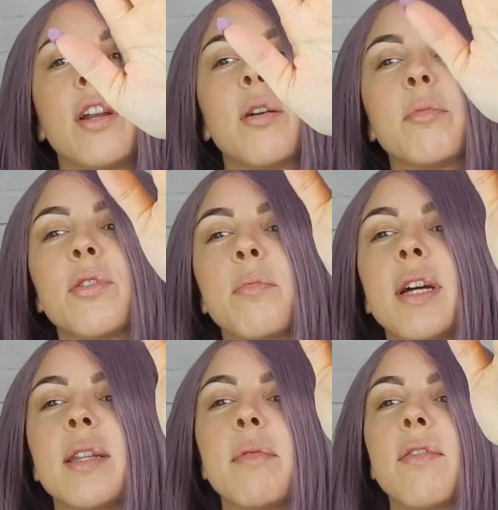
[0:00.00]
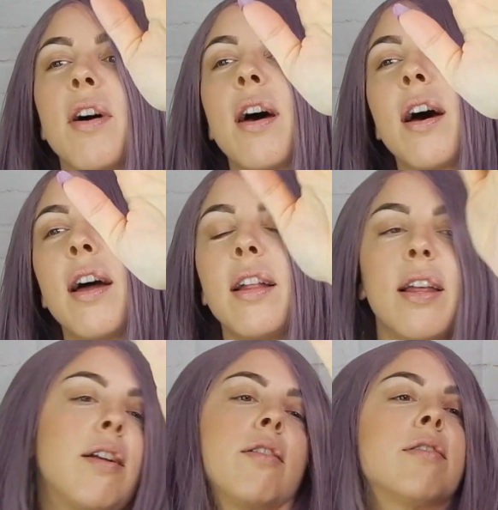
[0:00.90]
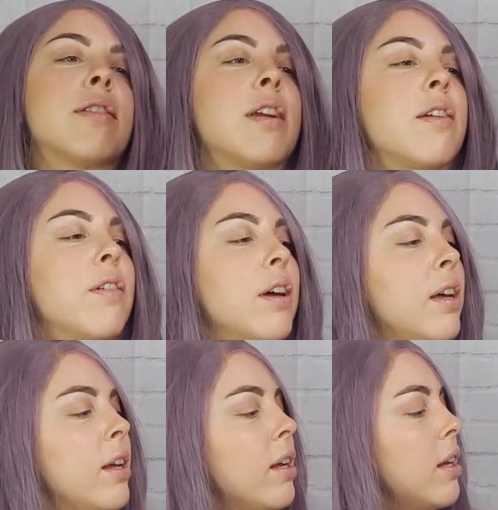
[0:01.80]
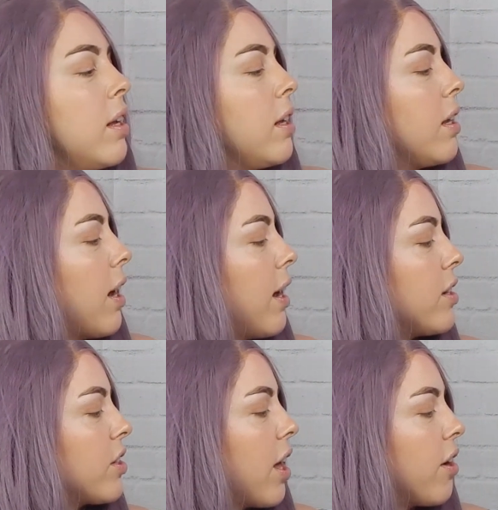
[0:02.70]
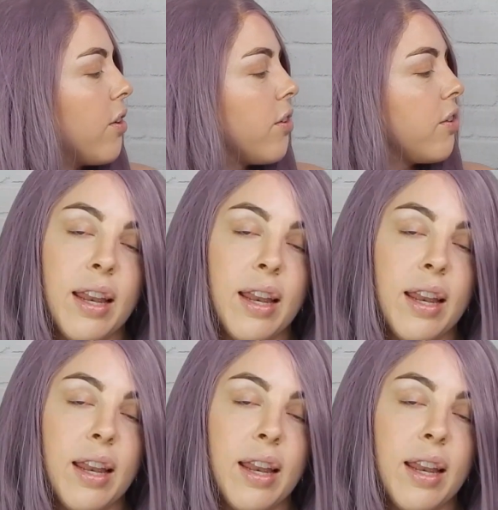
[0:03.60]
It almost reminds me of a highlighter instead of a eyeshadow.